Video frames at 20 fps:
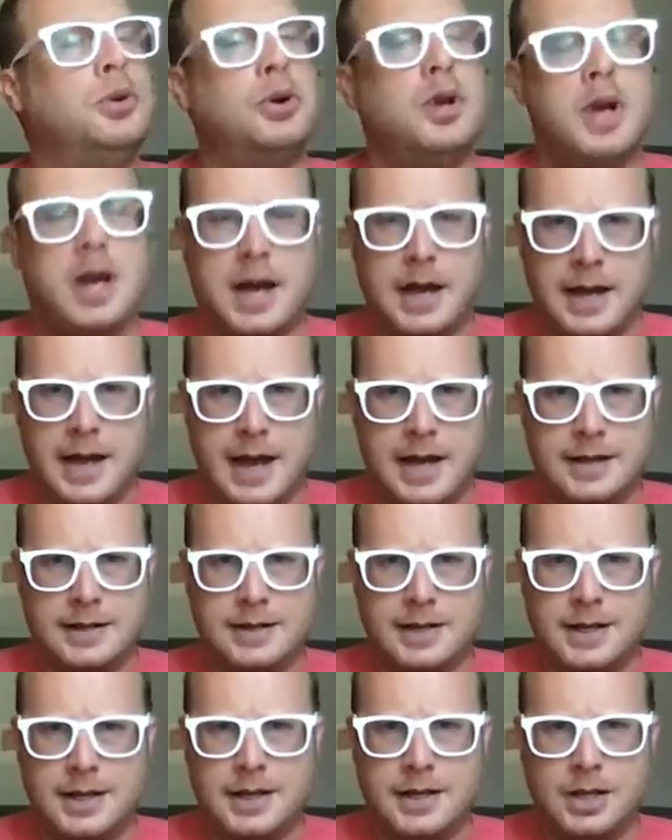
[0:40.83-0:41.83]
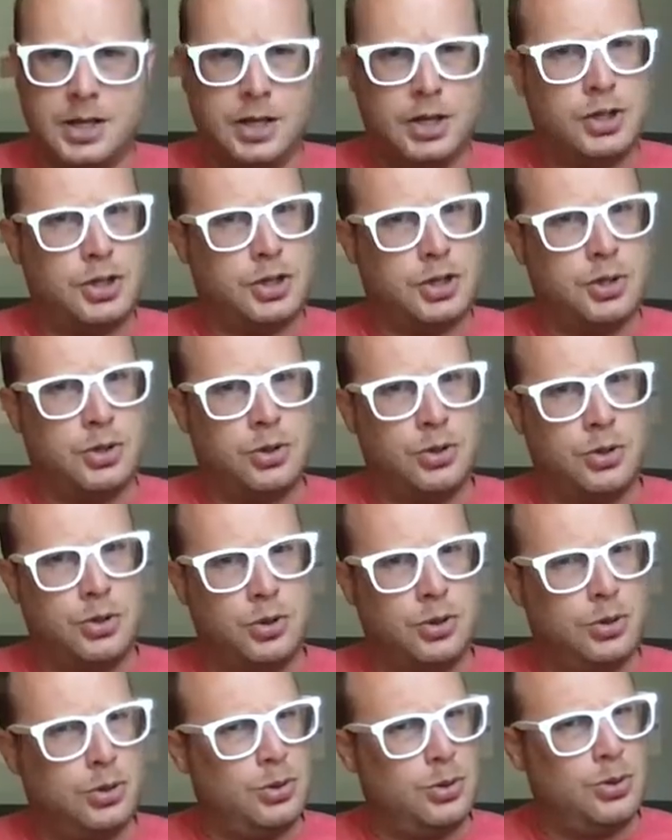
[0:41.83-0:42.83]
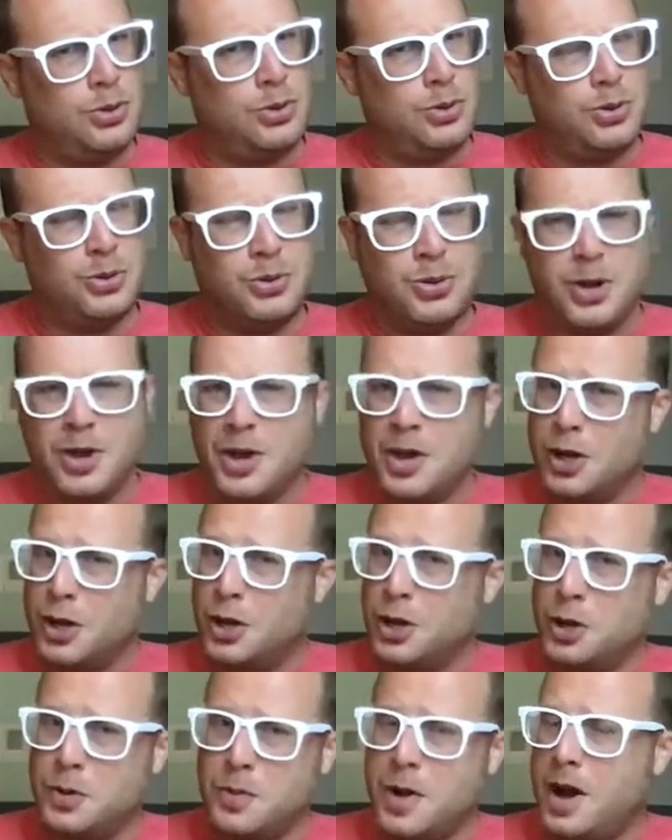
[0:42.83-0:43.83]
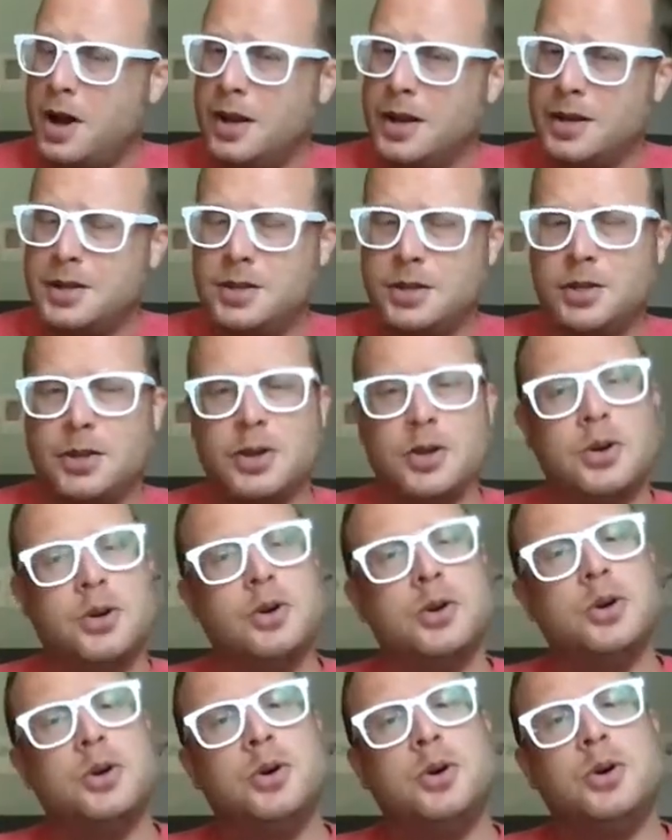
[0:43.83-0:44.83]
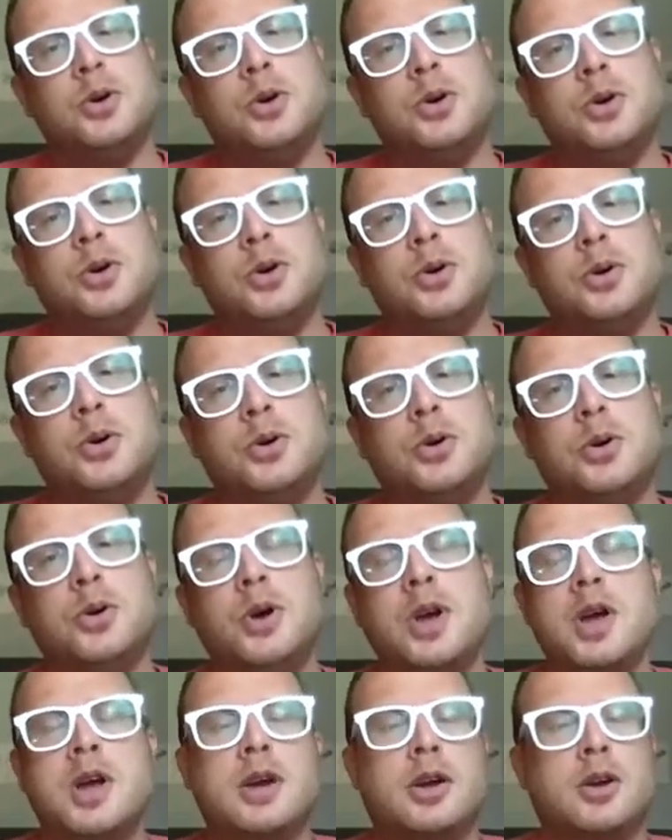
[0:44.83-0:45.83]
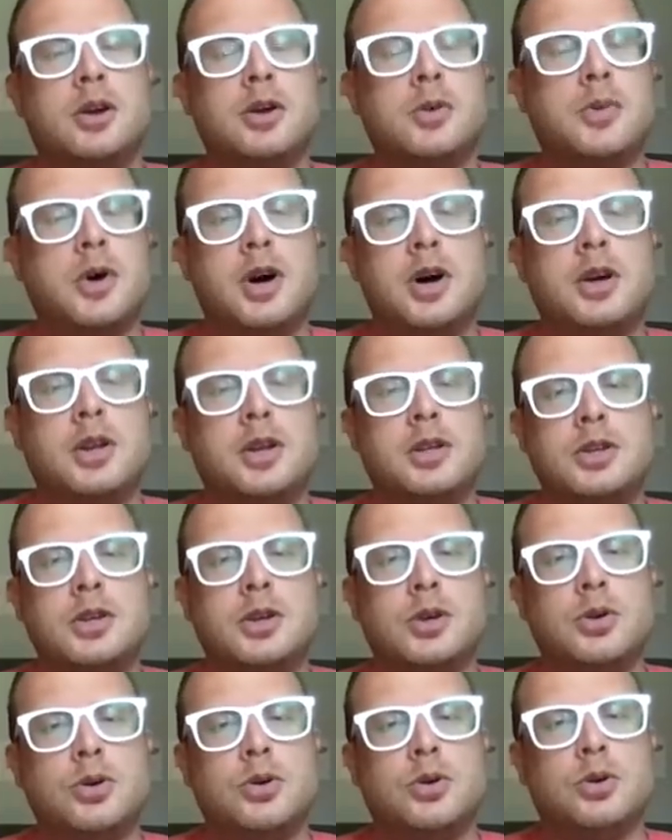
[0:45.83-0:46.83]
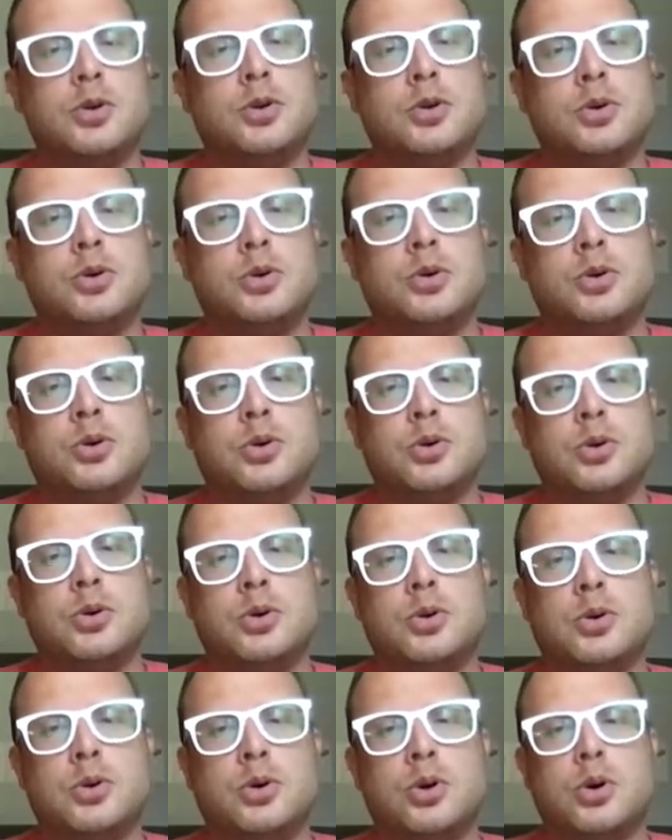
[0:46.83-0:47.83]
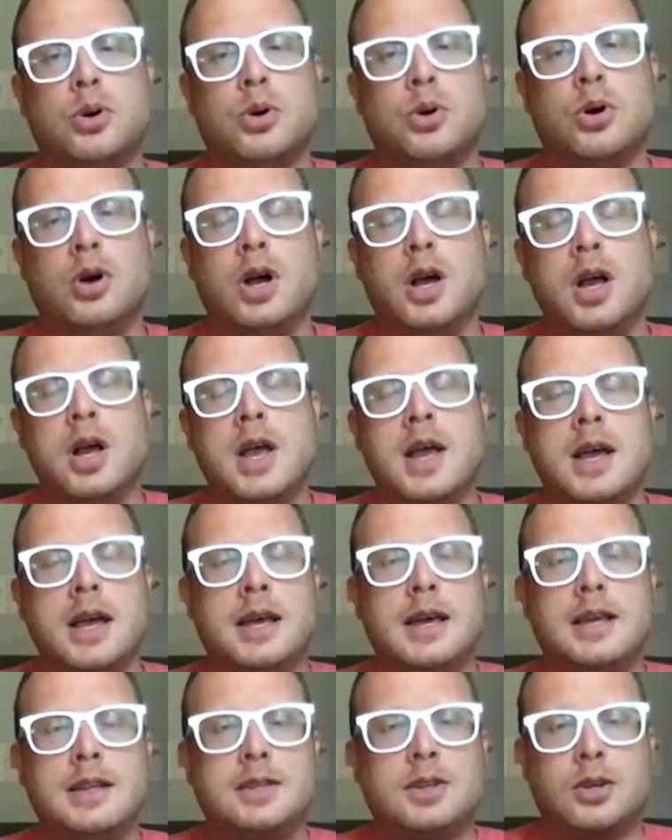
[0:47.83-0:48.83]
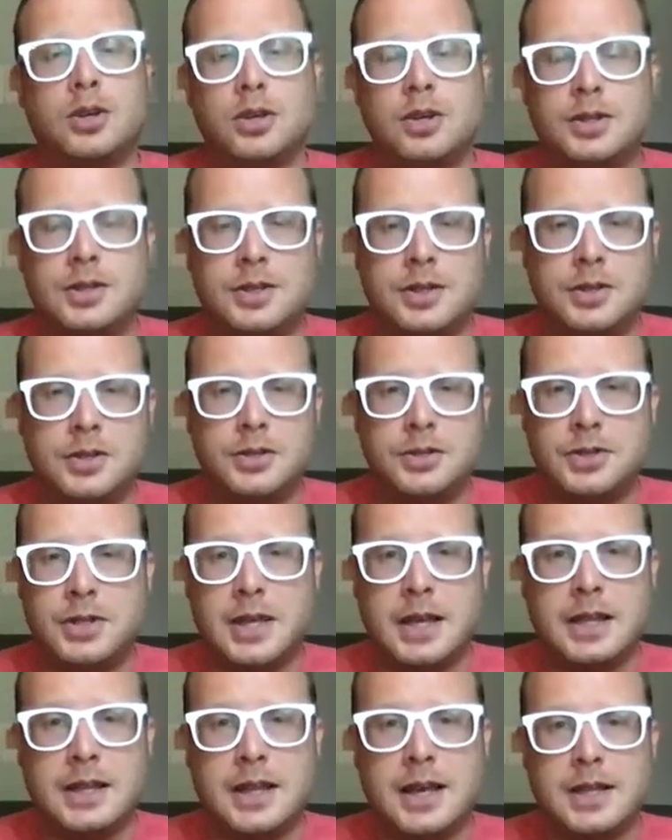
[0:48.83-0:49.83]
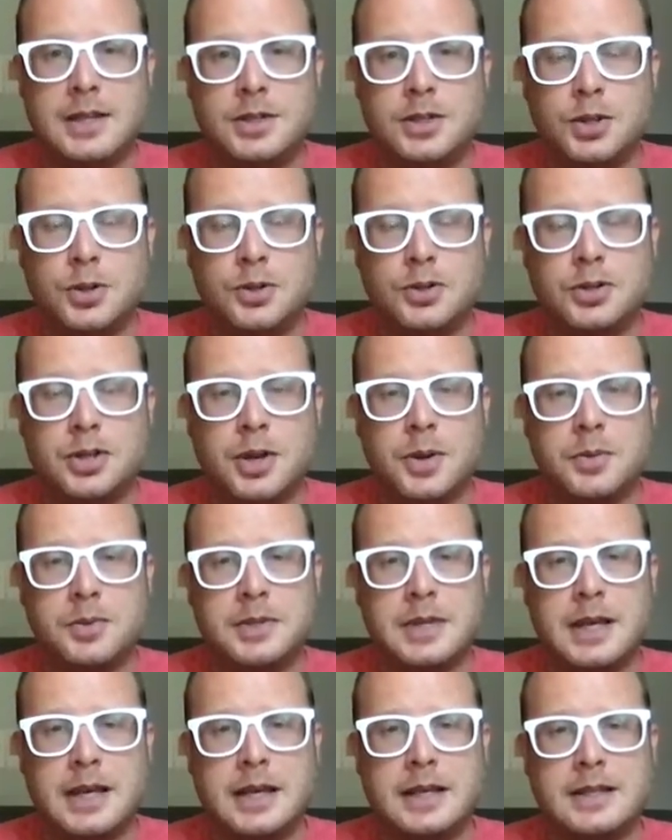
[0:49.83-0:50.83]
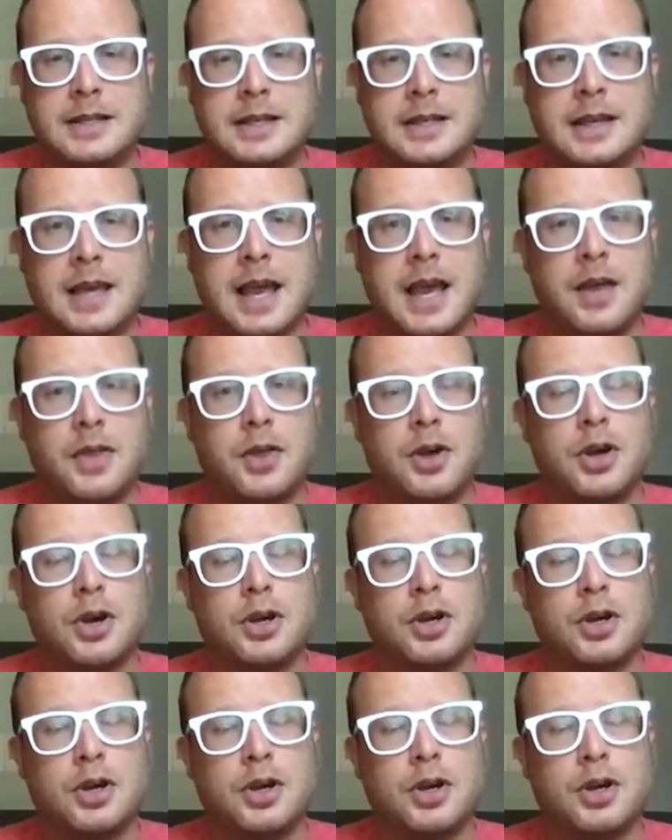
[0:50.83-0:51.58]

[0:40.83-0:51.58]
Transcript: I got a stinky shoe. Good morning to you, good morning to you. It's good to see, let's do some singing together.